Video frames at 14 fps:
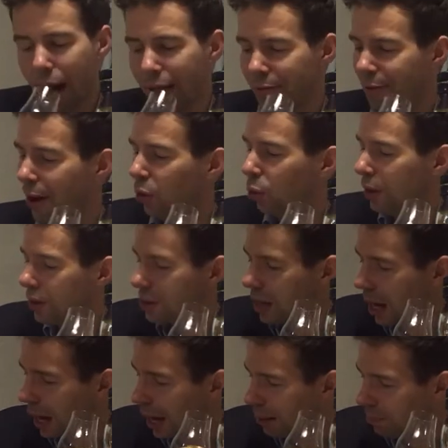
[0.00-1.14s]
I found with
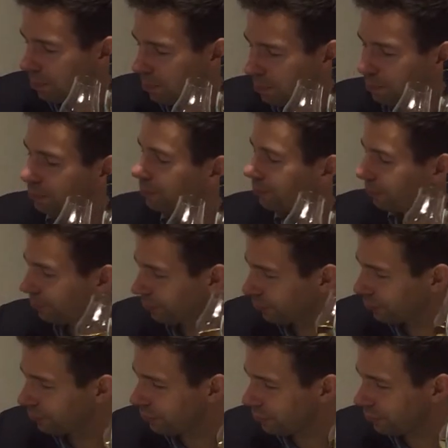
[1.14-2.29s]
time,
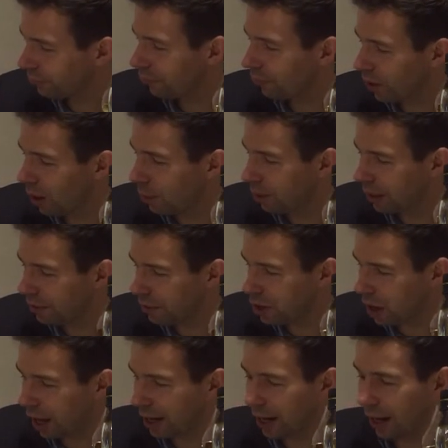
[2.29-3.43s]
believe it or
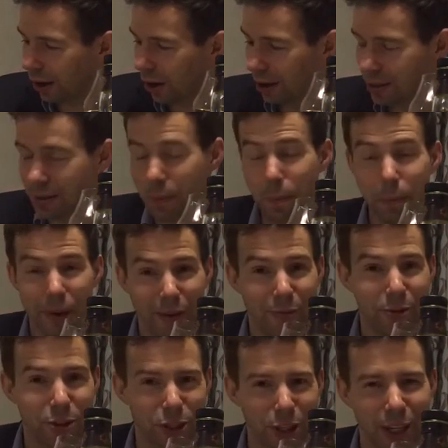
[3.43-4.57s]
not, I got some
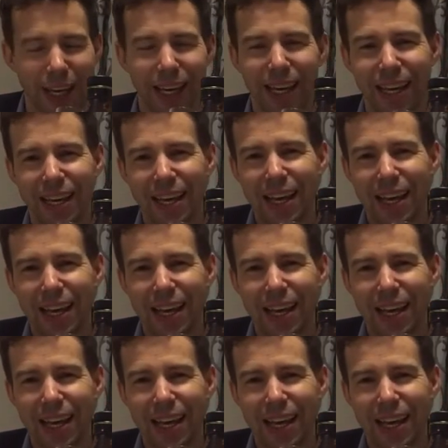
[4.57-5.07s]
beef jerky